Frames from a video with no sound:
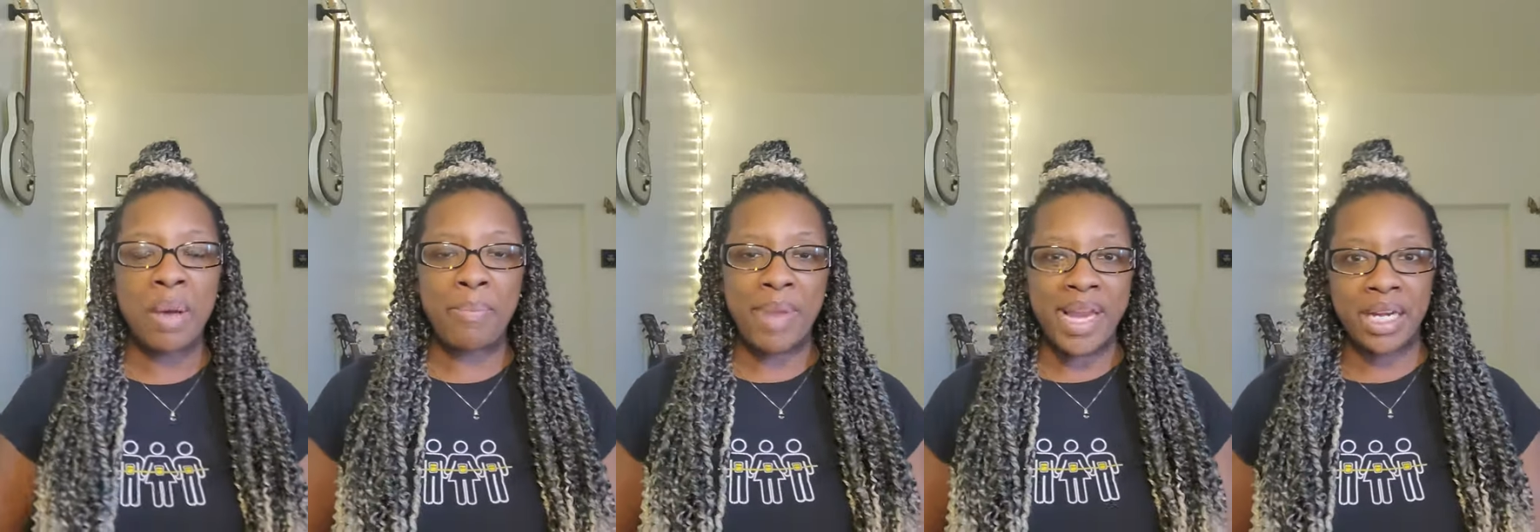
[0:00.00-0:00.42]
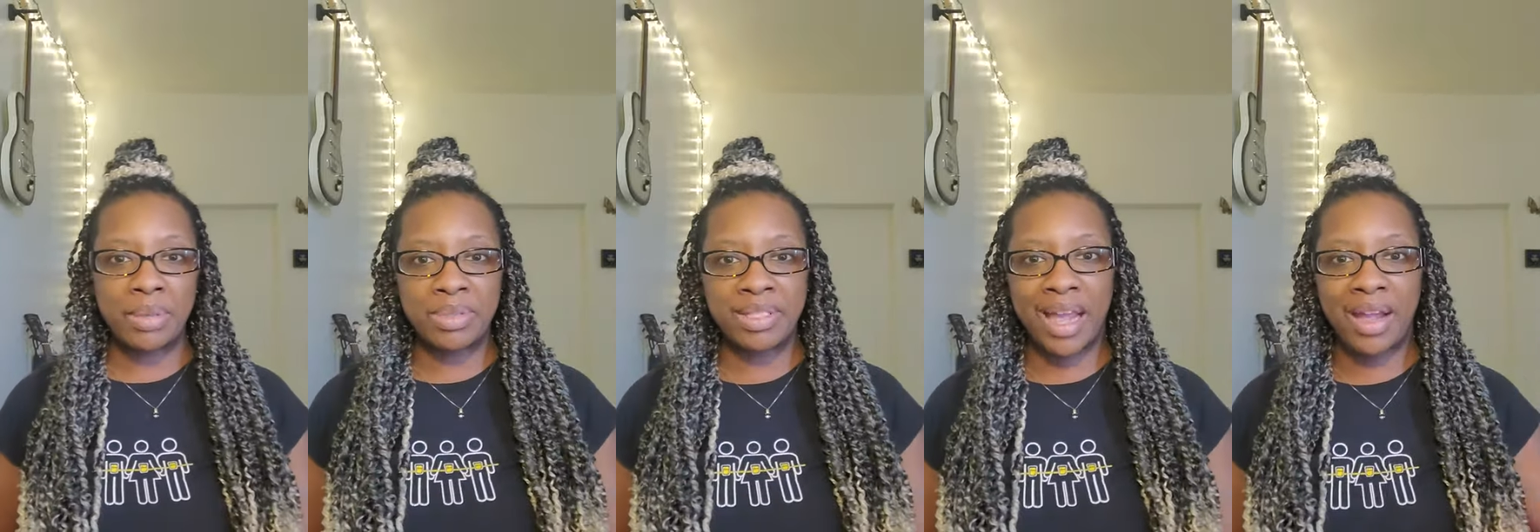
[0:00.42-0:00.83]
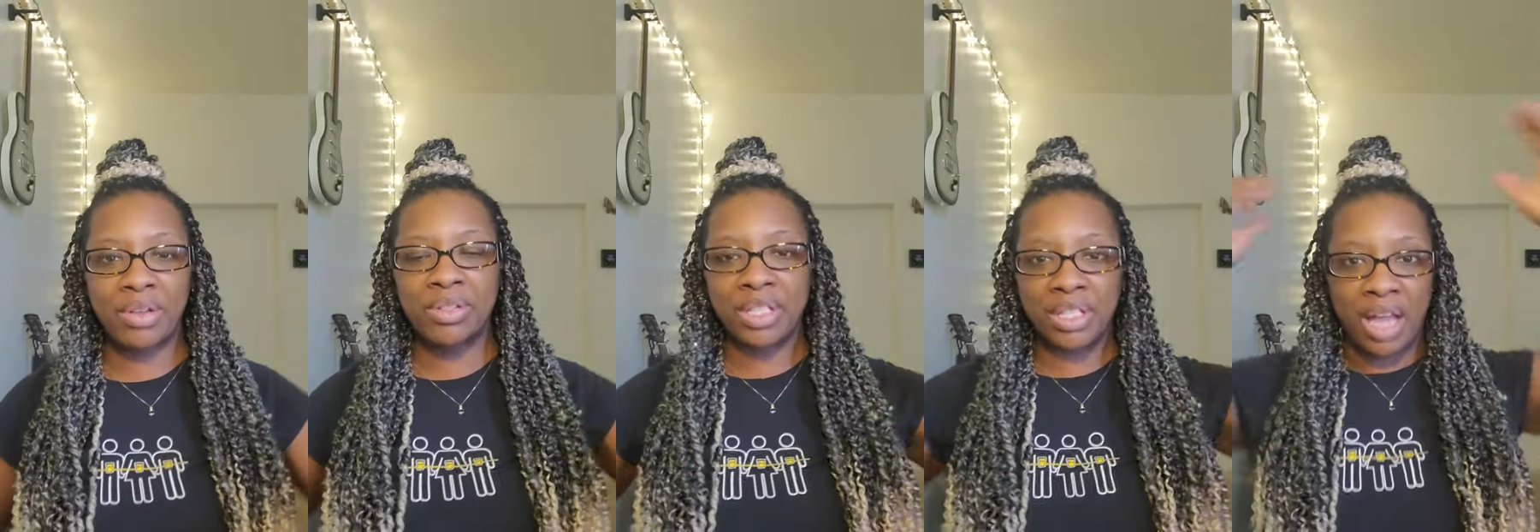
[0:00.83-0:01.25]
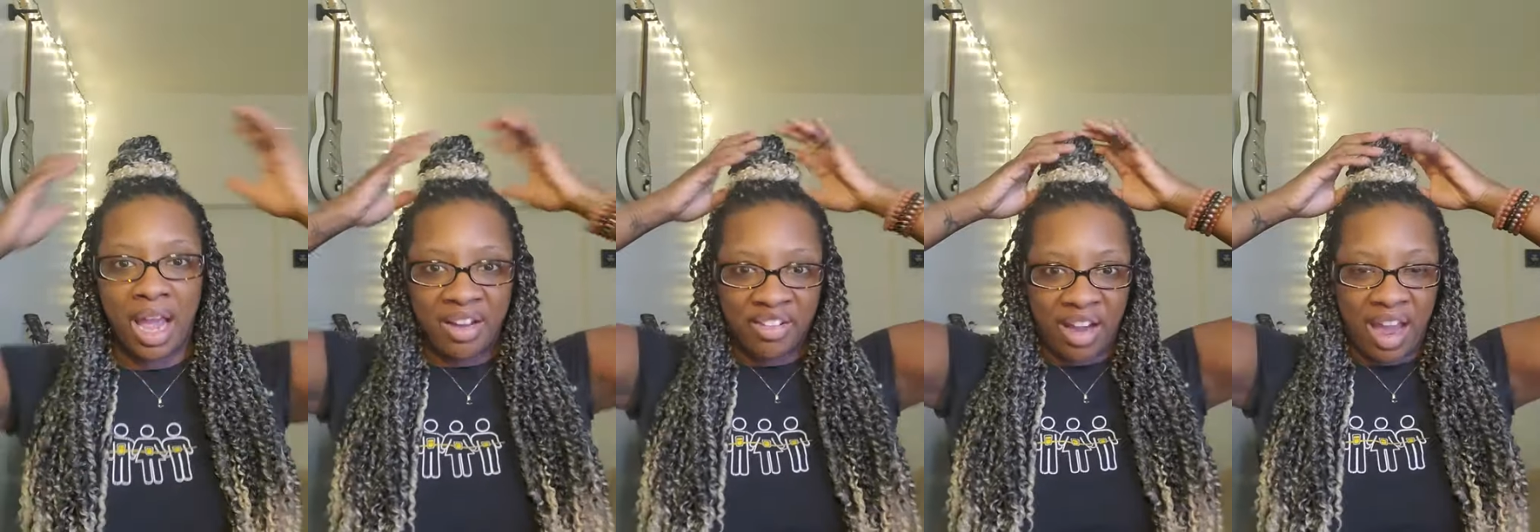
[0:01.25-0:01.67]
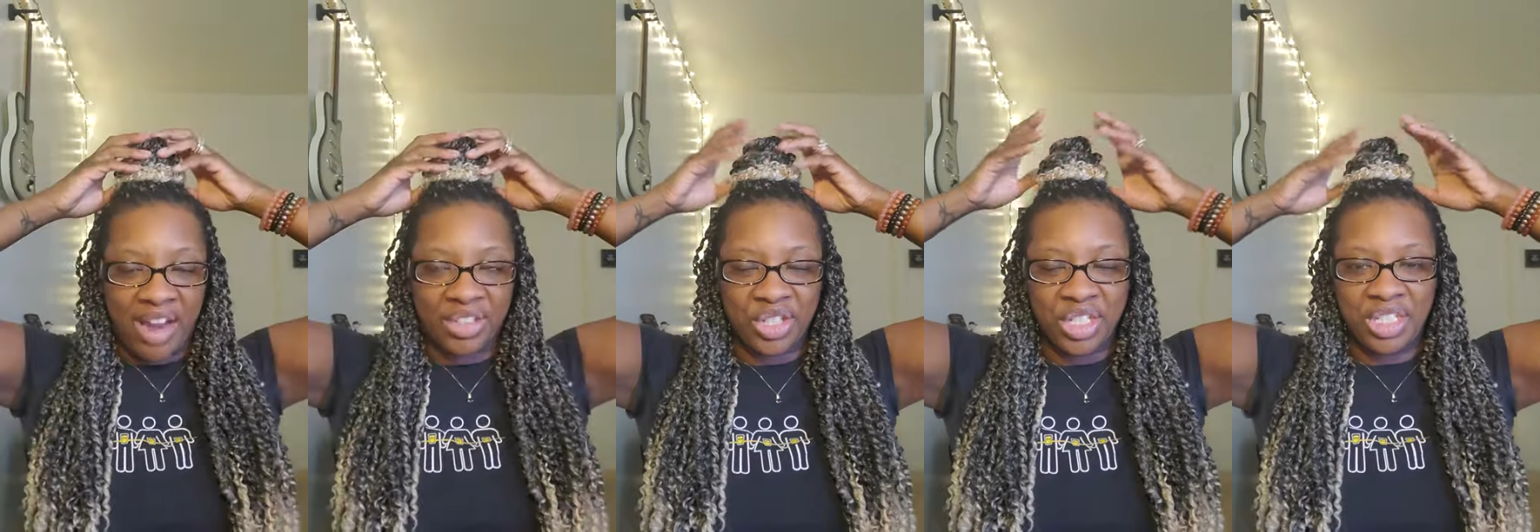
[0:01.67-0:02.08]
makeup styles and i
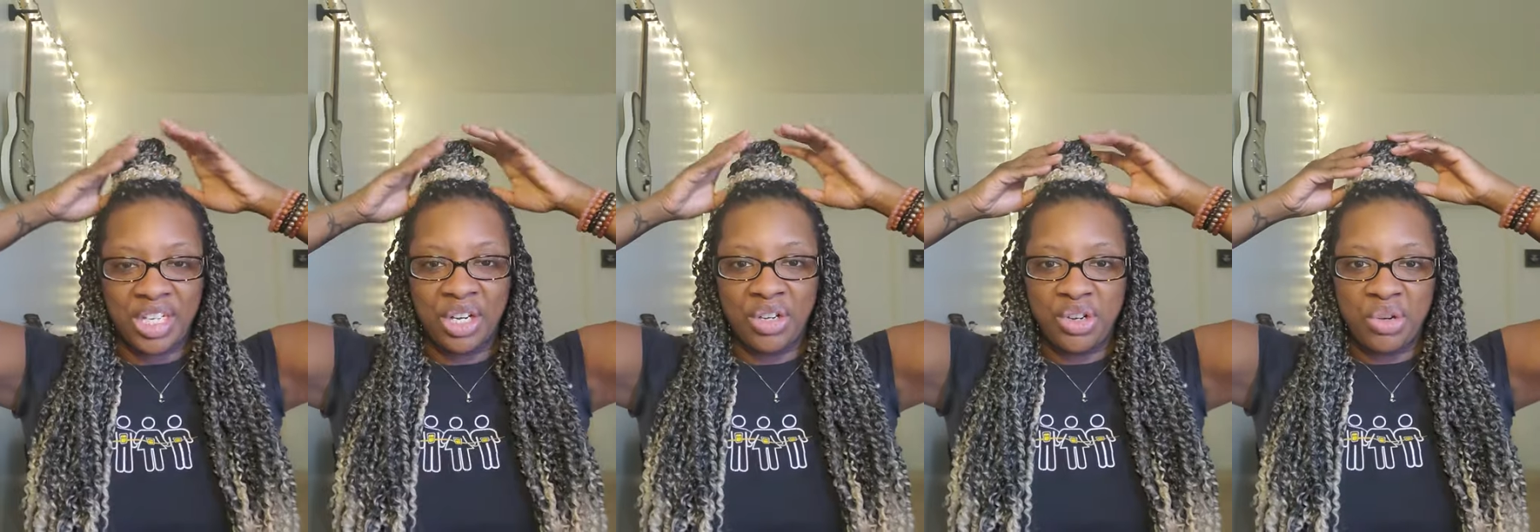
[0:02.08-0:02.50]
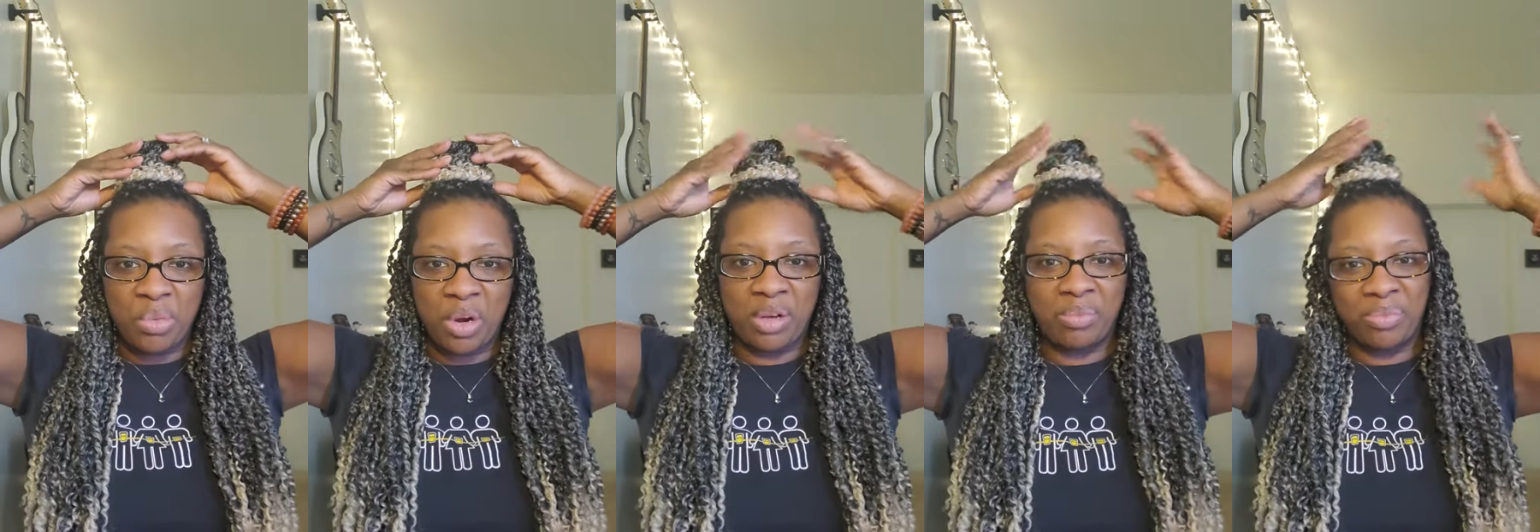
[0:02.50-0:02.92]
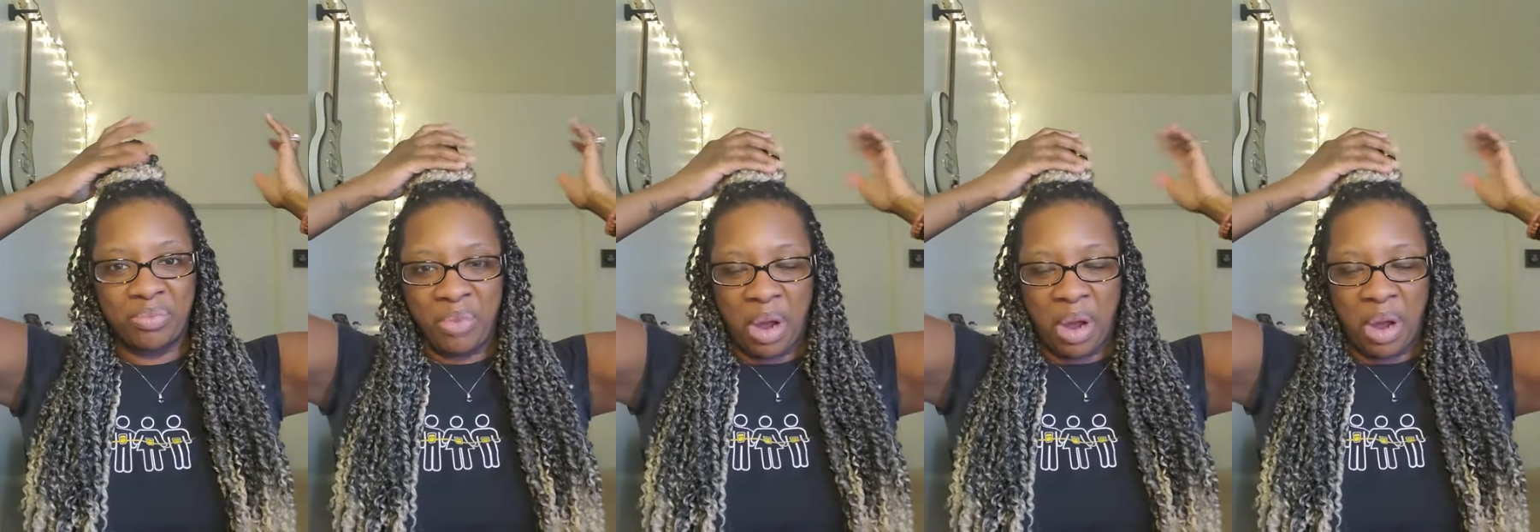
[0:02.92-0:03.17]
actually did a new one